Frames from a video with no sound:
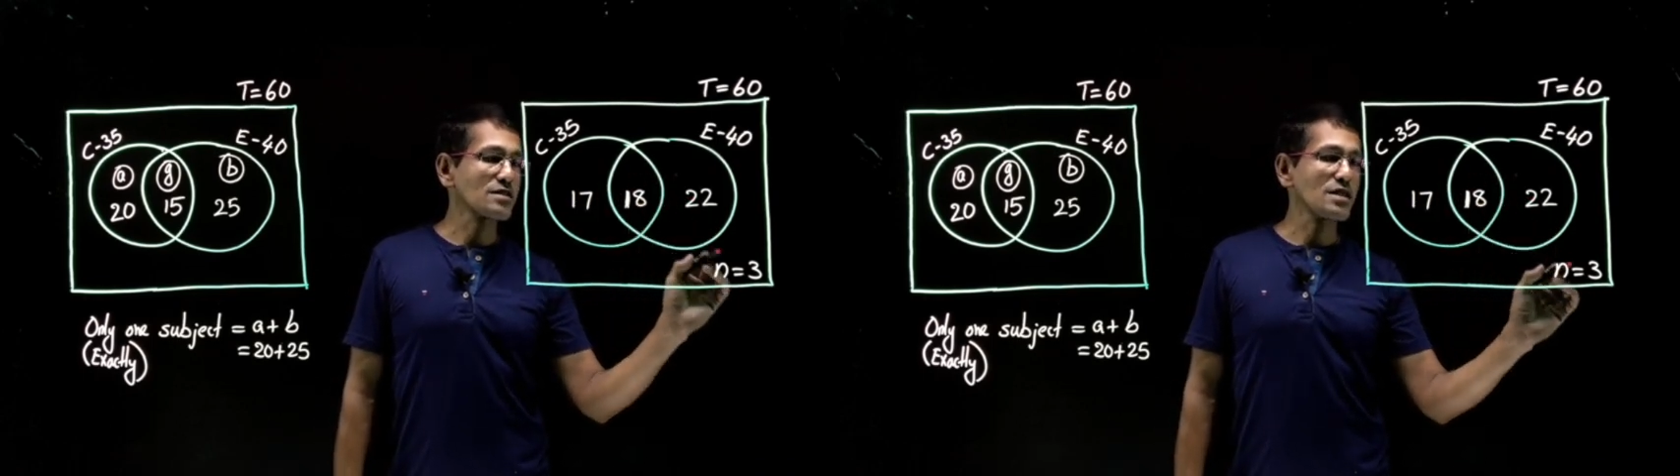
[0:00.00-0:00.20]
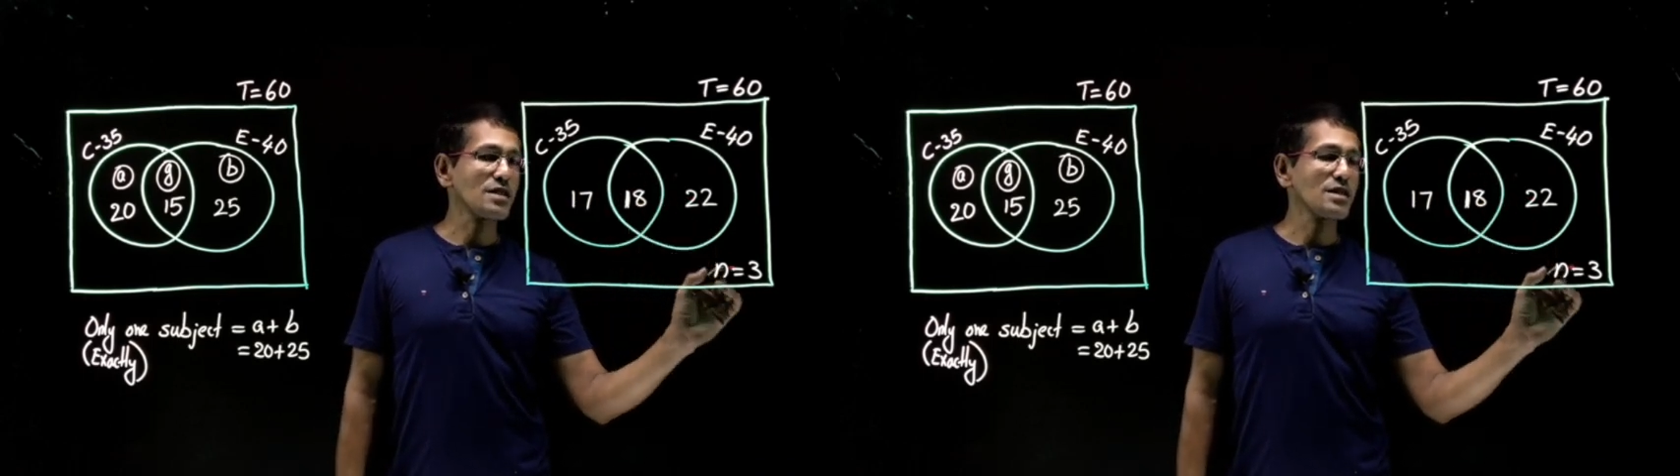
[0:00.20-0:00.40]

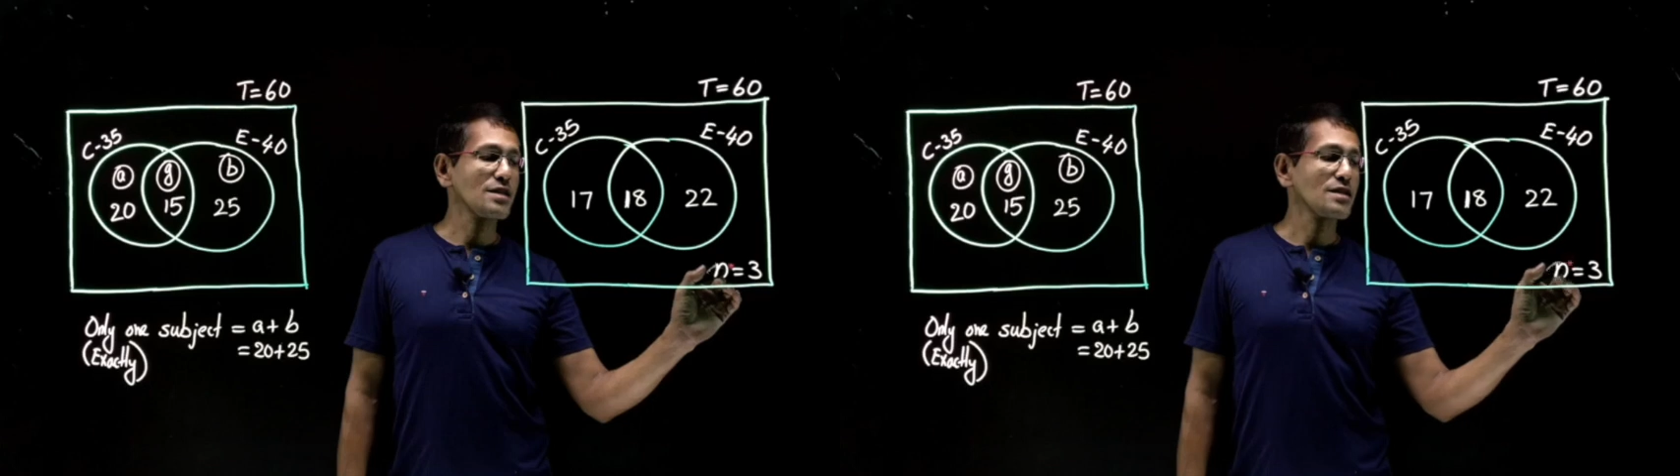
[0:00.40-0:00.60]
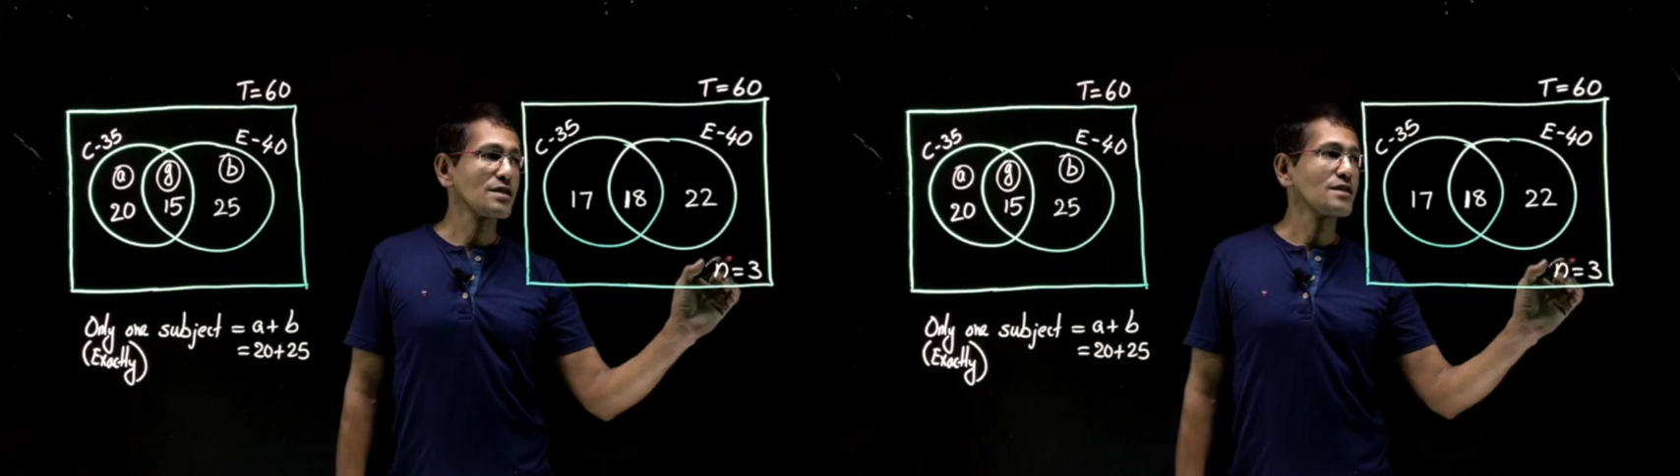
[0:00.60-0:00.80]

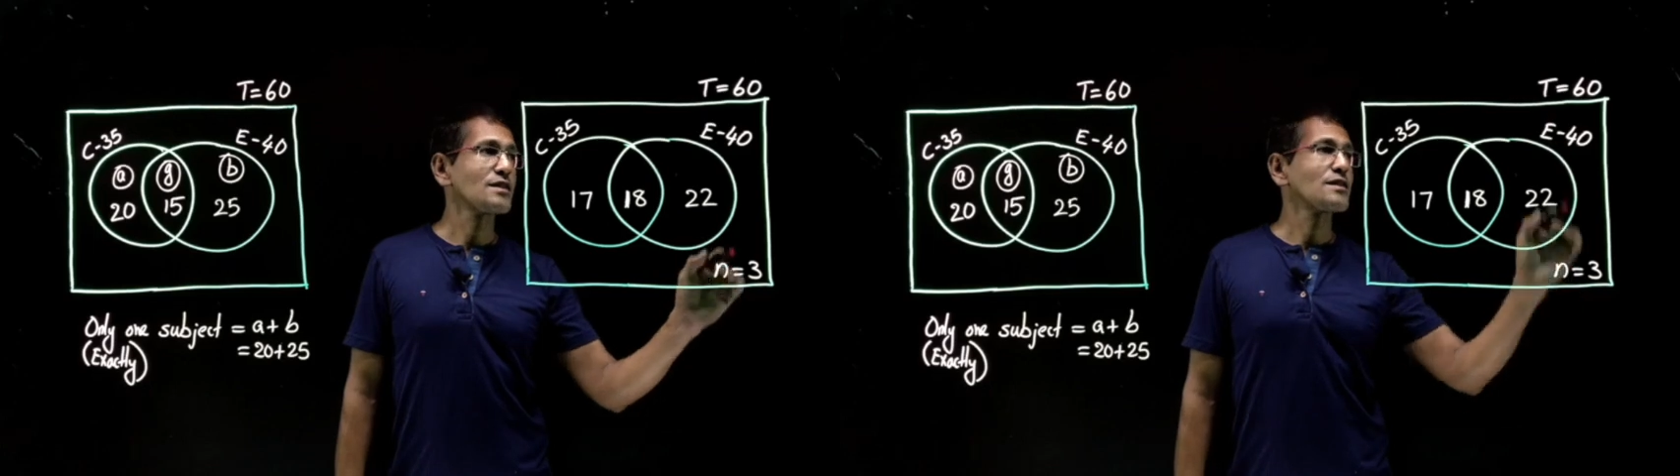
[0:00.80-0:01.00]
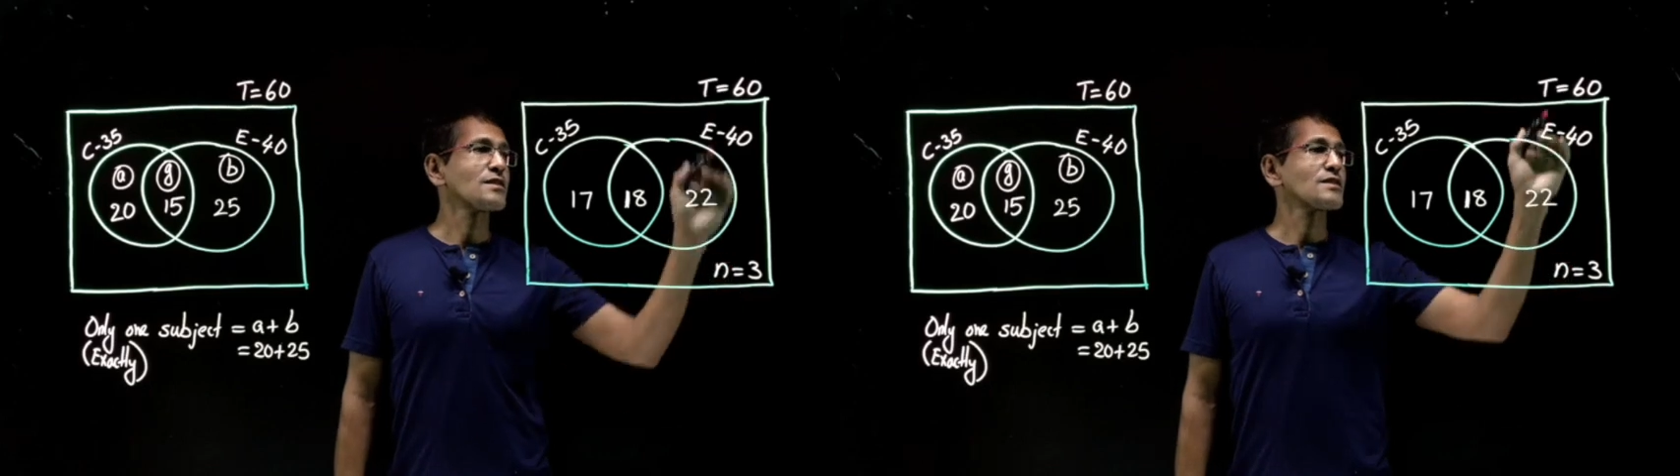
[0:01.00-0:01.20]
3,
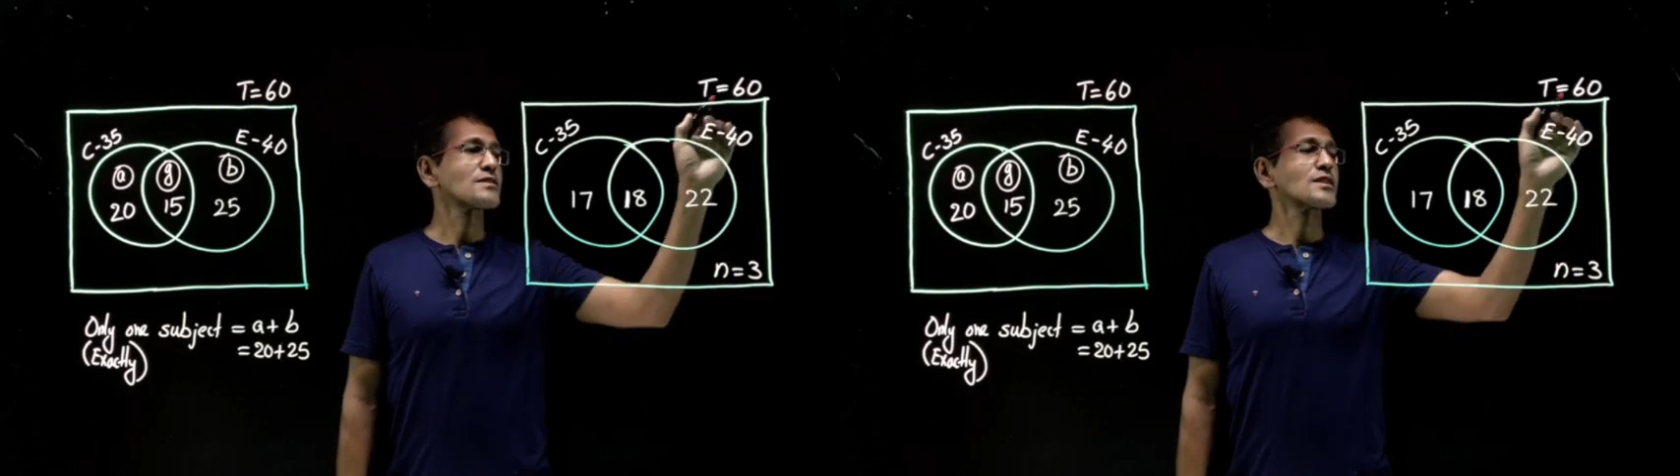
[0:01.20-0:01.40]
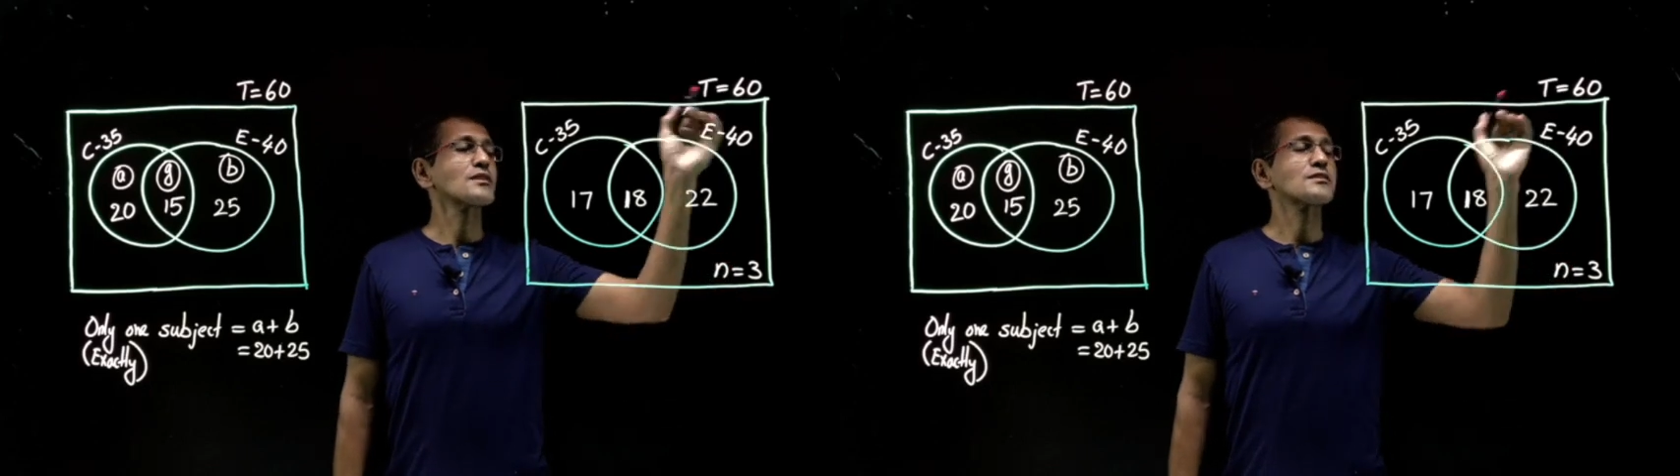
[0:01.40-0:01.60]

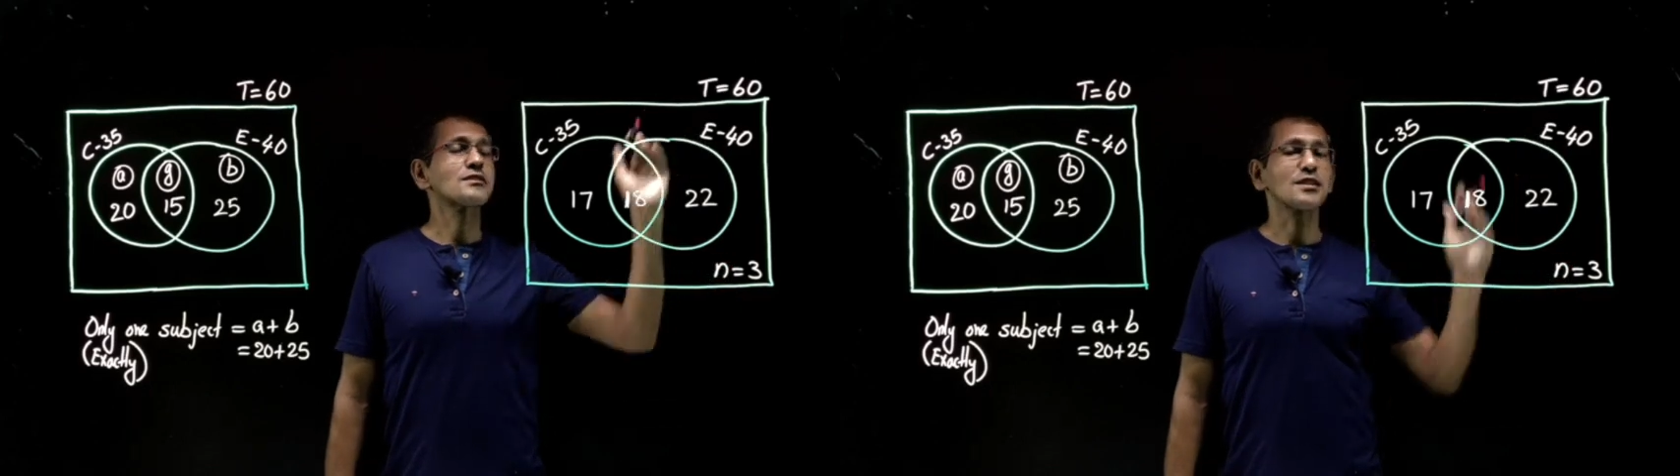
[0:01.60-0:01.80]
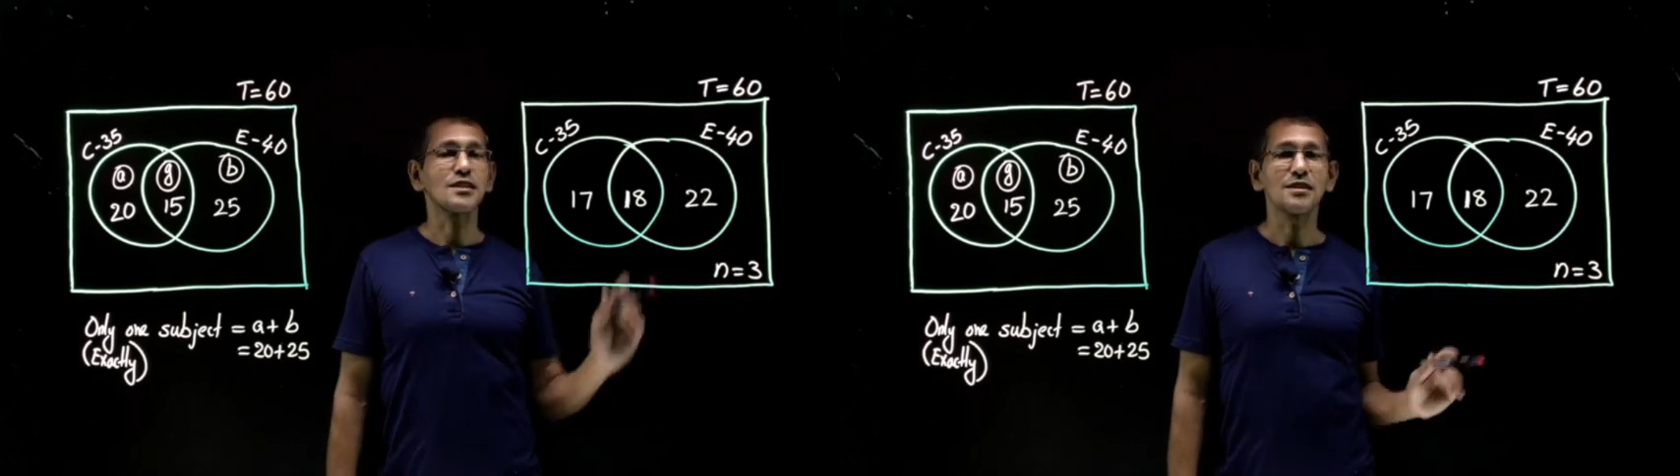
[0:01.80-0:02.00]

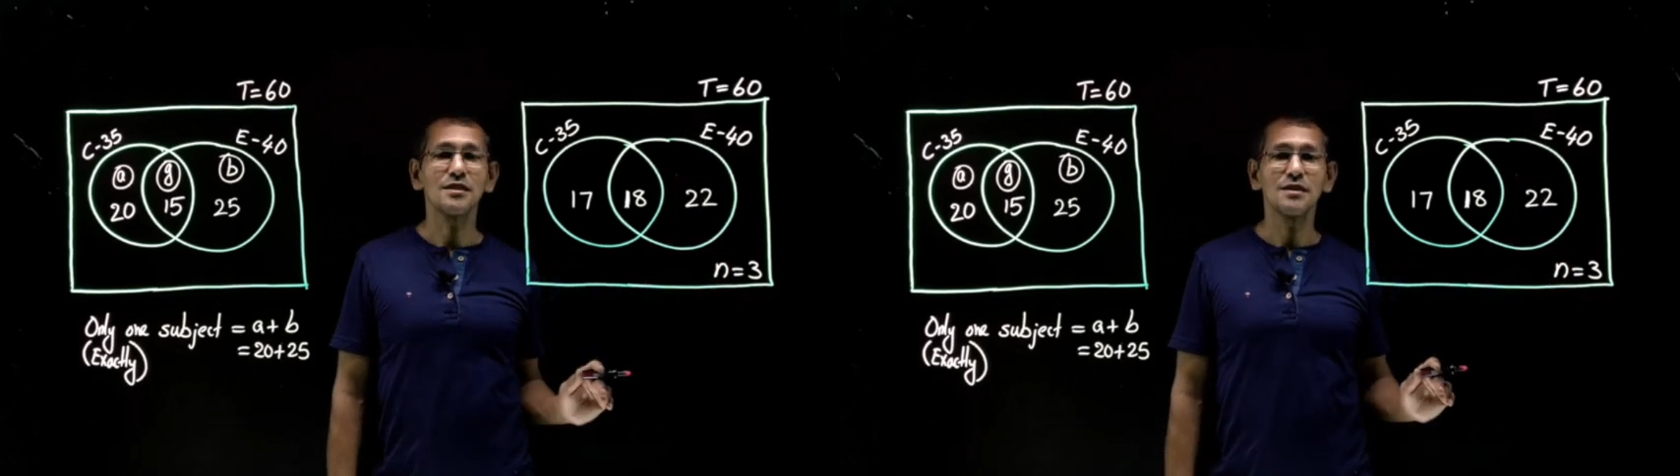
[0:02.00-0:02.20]
60.